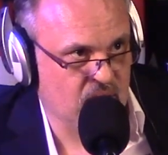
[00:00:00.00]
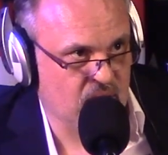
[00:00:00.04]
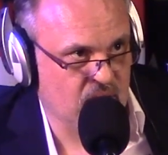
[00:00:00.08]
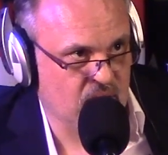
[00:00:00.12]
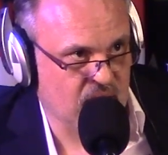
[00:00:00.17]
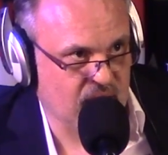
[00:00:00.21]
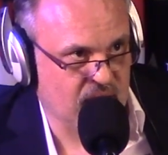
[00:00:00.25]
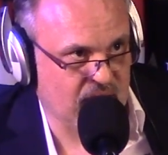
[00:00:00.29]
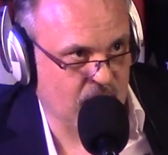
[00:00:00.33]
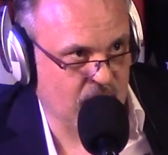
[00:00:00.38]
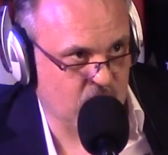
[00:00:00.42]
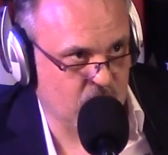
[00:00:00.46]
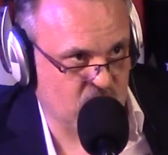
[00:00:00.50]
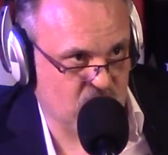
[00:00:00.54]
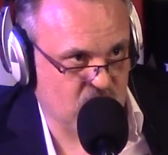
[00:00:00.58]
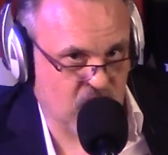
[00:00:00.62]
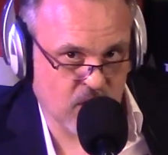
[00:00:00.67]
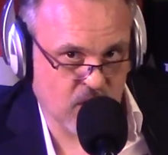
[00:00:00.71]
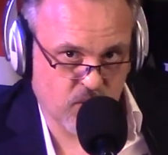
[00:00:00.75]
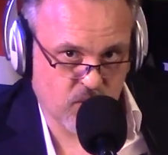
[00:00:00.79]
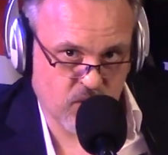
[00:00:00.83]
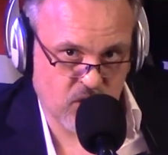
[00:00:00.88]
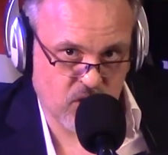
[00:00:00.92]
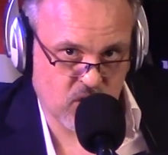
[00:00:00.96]
That was the
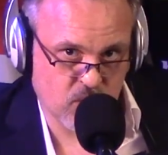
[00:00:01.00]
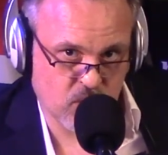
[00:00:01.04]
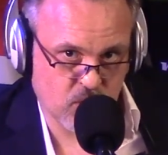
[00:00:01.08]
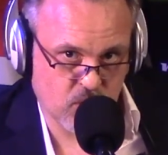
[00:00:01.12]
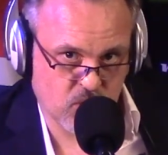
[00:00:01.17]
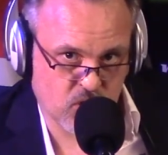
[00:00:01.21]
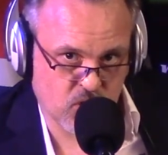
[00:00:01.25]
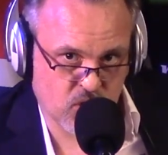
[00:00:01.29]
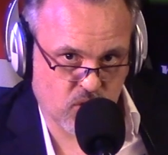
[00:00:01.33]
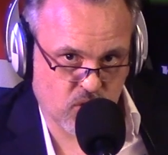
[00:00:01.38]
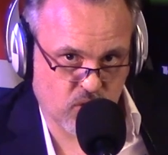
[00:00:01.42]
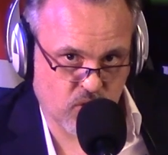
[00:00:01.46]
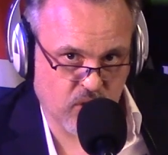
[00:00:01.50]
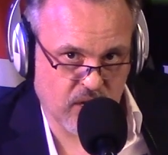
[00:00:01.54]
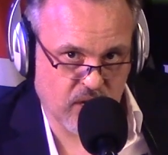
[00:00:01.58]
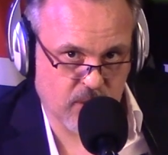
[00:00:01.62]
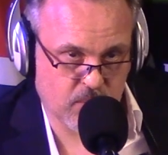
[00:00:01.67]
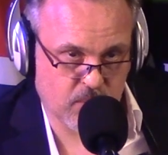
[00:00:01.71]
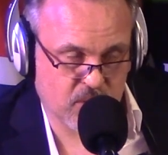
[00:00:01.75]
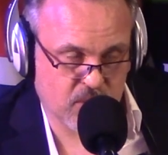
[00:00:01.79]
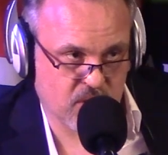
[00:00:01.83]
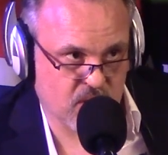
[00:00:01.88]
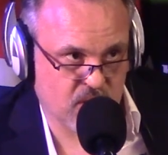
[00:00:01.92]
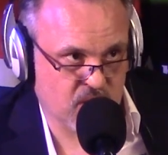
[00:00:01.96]
original
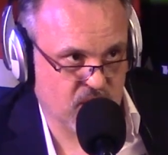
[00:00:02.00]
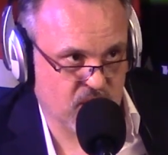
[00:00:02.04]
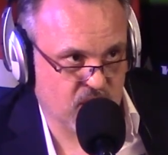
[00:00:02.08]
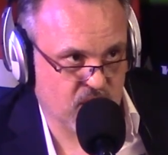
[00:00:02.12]
script.